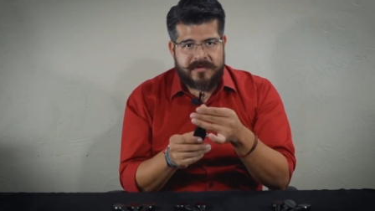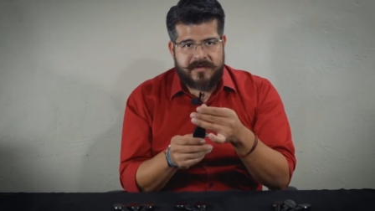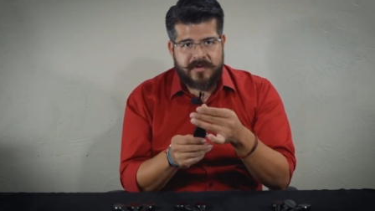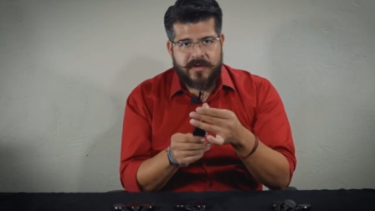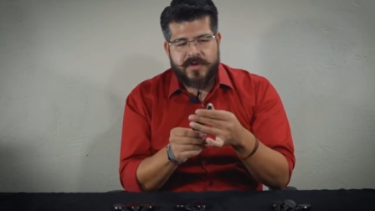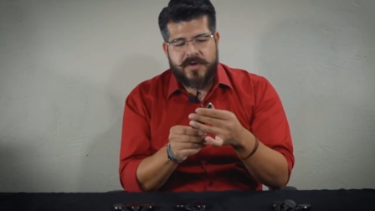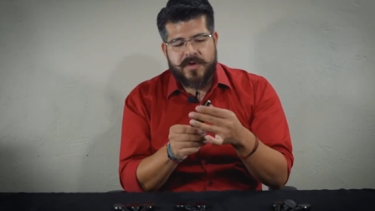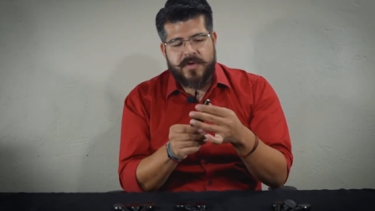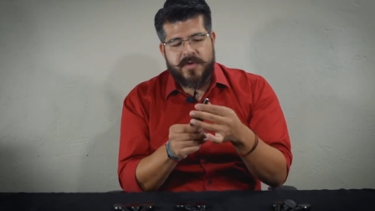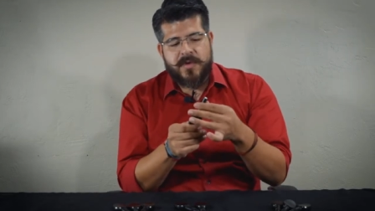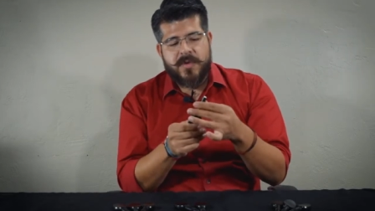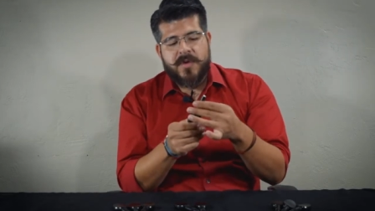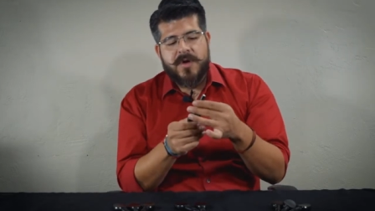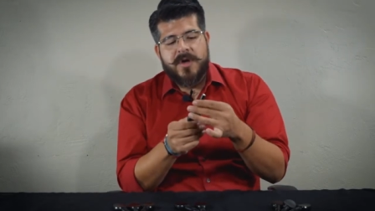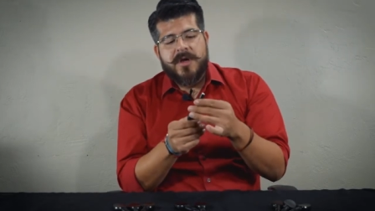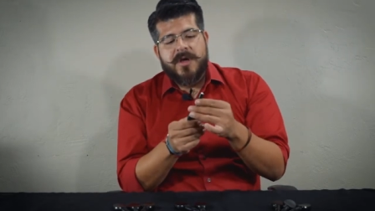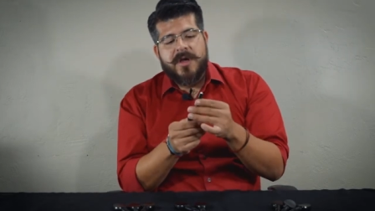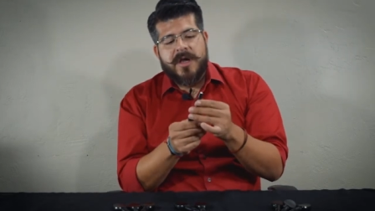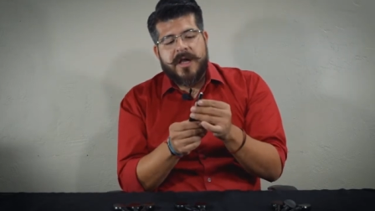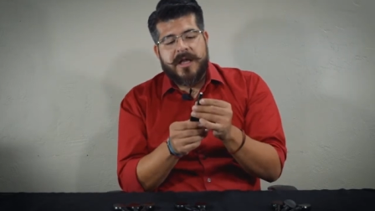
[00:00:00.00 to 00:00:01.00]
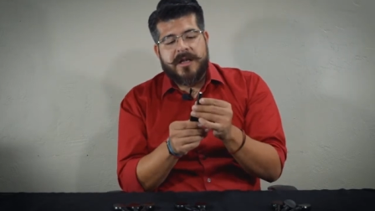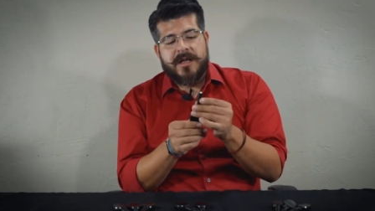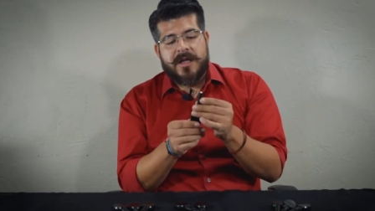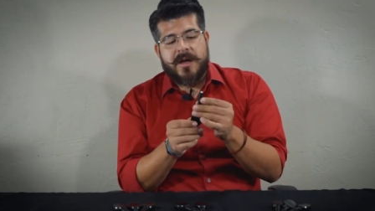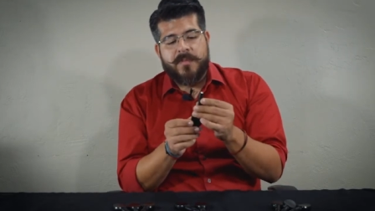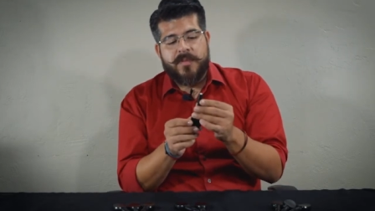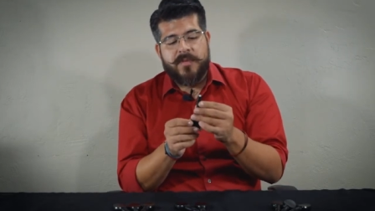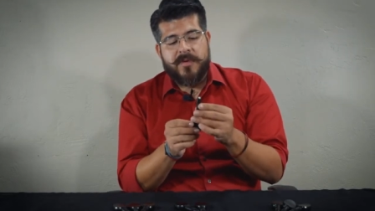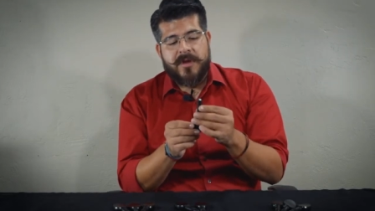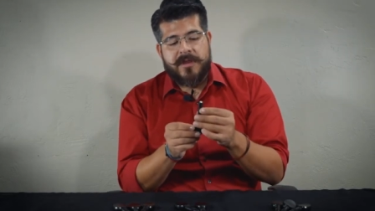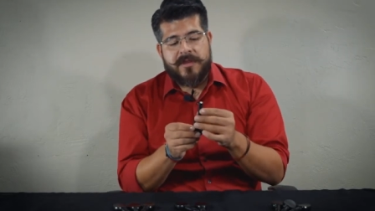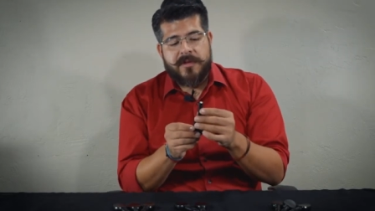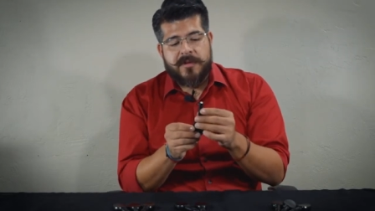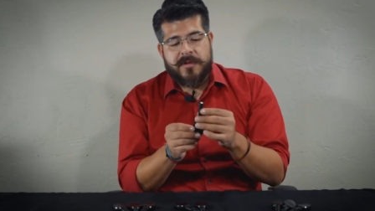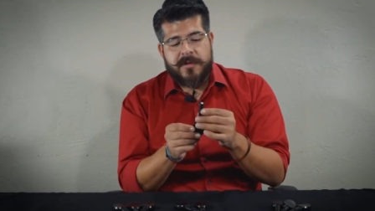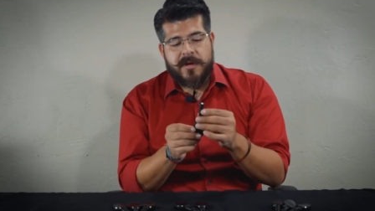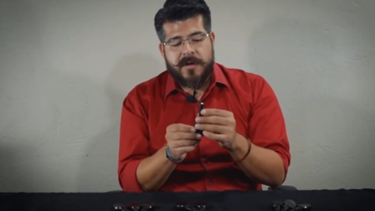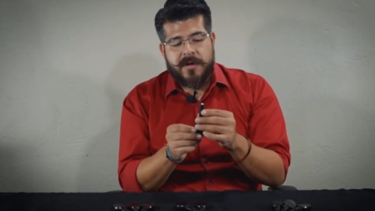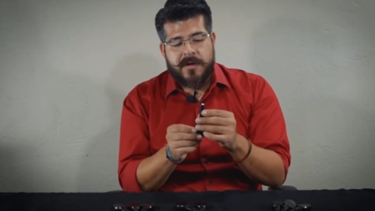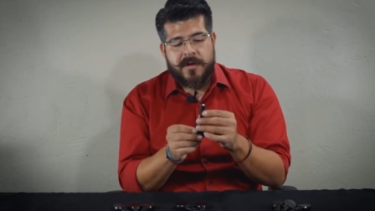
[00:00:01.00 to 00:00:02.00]
So you end up with
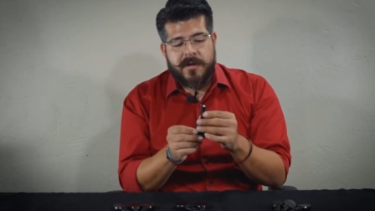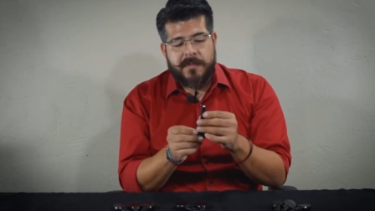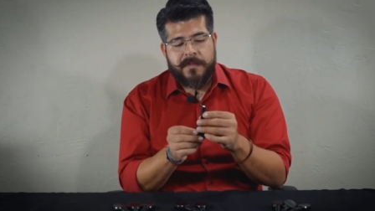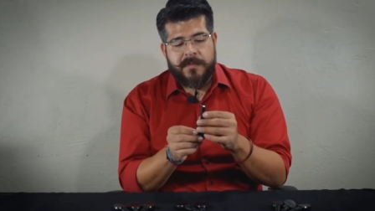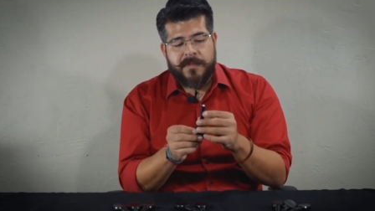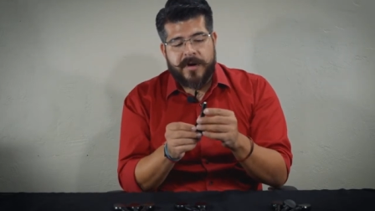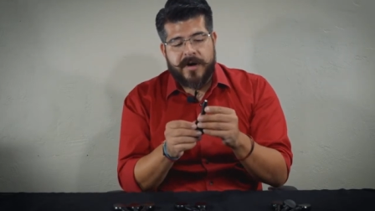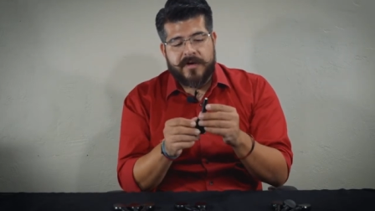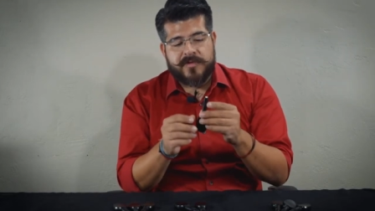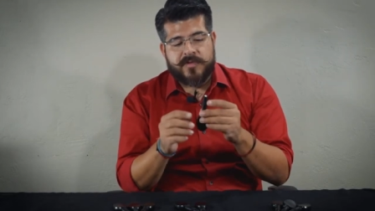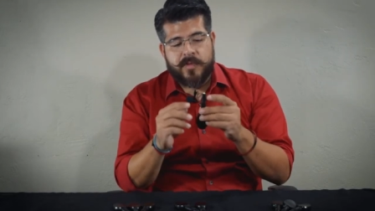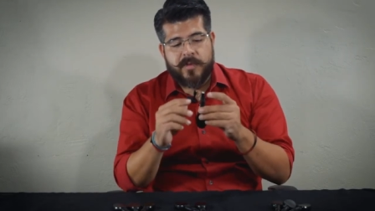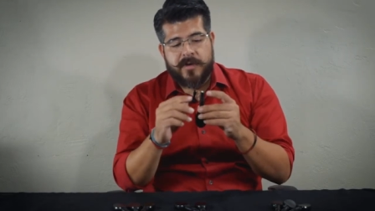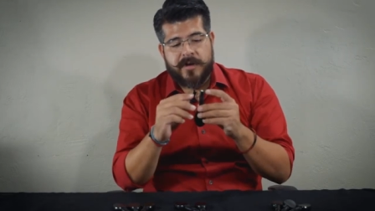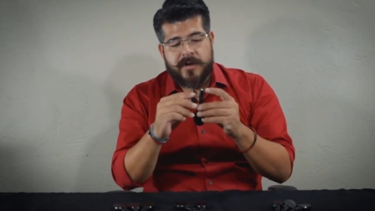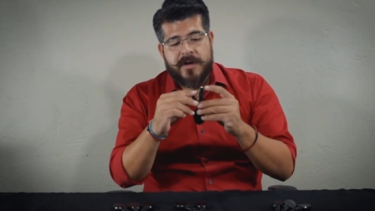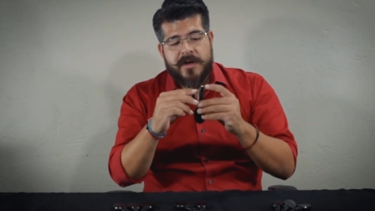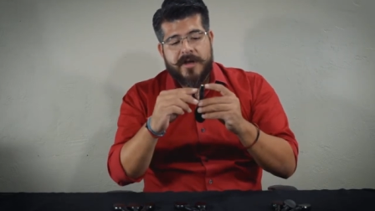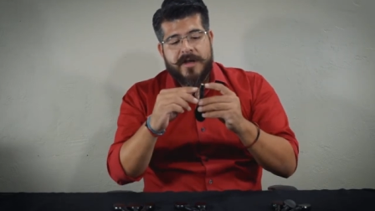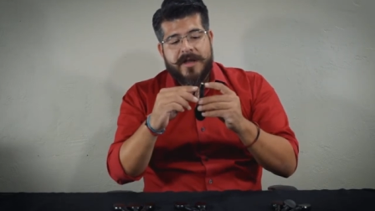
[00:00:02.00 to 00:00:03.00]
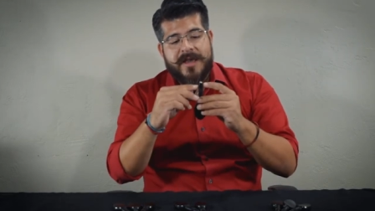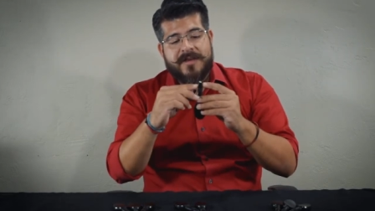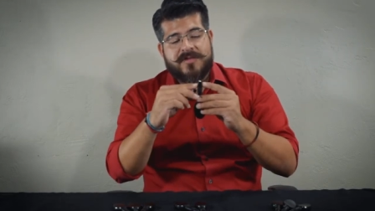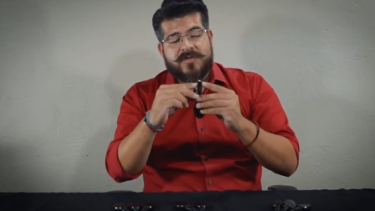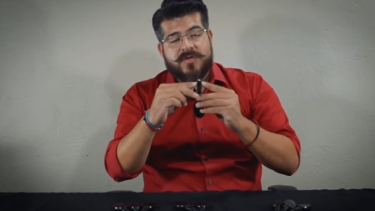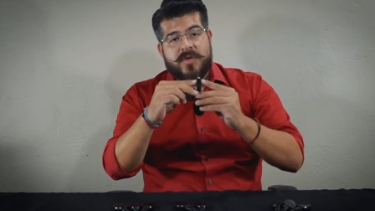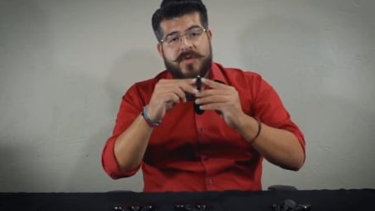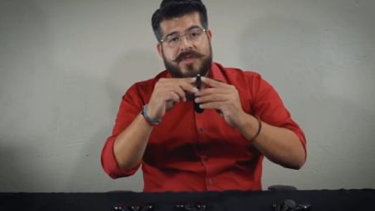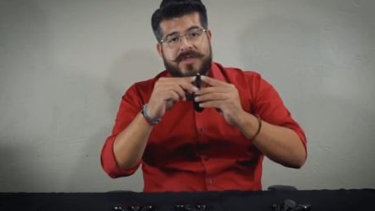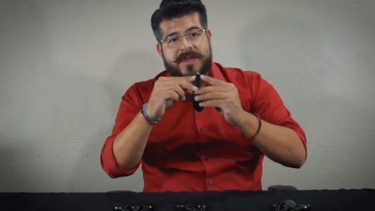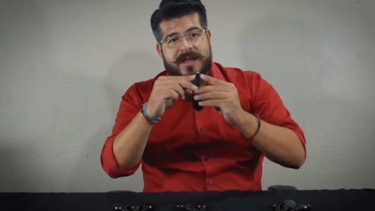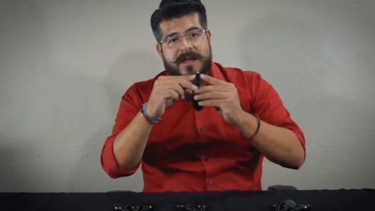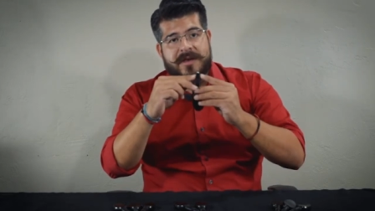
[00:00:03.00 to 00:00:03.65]
parts where it's too thick